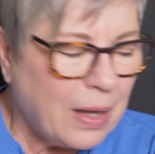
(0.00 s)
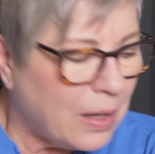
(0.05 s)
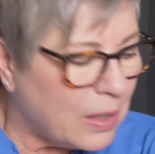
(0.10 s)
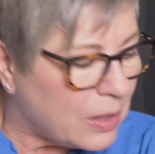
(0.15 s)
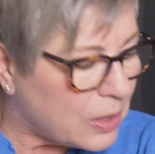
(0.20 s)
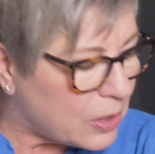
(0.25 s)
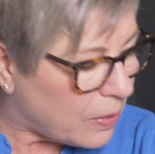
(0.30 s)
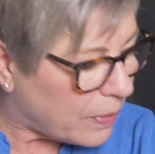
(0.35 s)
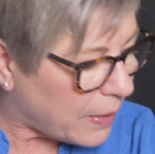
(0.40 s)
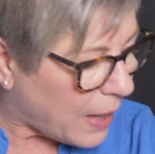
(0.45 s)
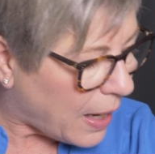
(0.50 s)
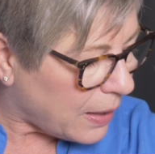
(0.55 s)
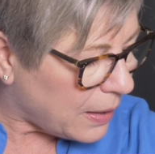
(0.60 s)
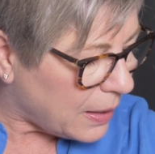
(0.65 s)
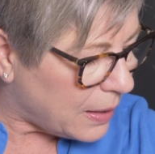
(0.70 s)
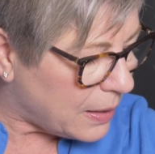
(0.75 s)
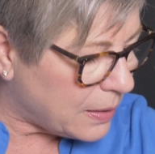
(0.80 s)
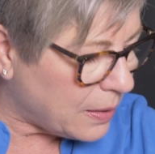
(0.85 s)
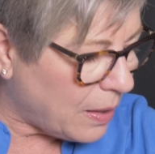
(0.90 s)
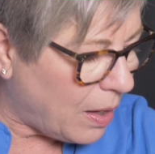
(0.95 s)
So that
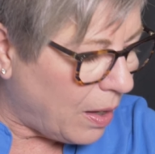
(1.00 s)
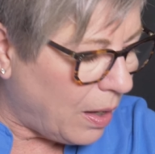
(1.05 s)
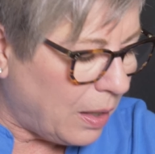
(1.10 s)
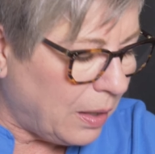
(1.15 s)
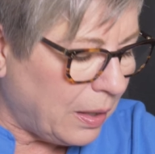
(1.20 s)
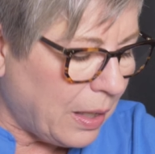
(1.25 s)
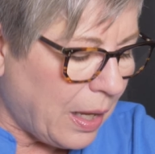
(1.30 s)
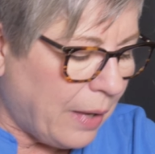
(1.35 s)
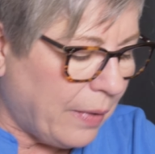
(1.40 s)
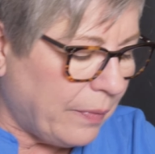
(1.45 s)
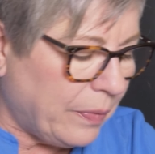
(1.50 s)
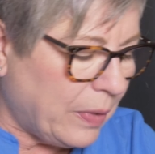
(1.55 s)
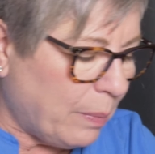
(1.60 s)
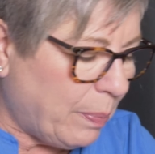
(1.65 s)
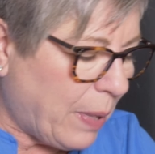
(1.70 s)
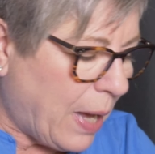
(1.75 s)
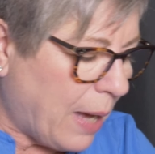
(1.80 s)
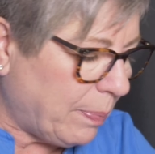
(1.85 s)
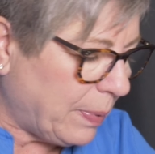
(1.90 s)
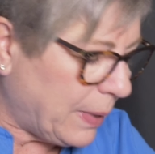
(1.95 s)
is all of the
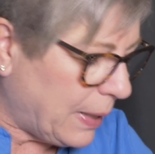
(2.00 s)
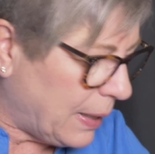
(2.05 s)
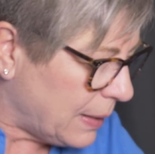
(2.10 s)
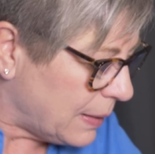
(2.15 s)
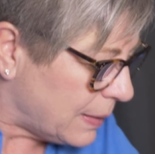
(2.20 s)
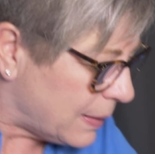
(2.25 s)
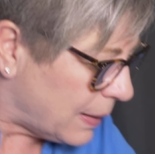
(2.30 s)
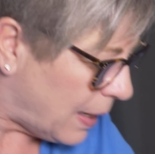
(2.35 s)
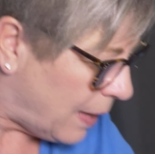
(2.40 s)
puppies,